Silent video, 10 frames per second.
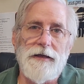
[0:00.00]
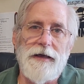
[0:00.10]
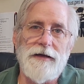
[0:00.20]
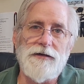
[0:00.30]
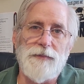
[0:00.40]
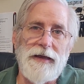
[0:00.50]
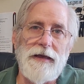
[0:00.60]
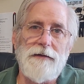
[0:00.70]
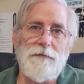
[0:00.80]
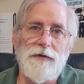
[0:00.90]
catch a
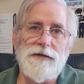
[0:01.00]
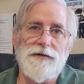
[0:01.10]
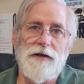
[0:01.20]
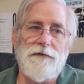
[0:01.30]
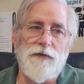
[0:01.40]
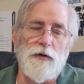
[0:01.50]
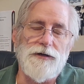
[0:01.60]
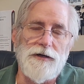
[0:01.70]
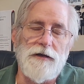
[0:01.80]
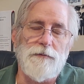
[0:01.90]
bee, which is
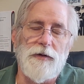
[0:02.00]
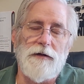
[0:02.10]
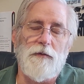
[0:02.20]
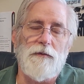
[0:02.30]
unfortunate, but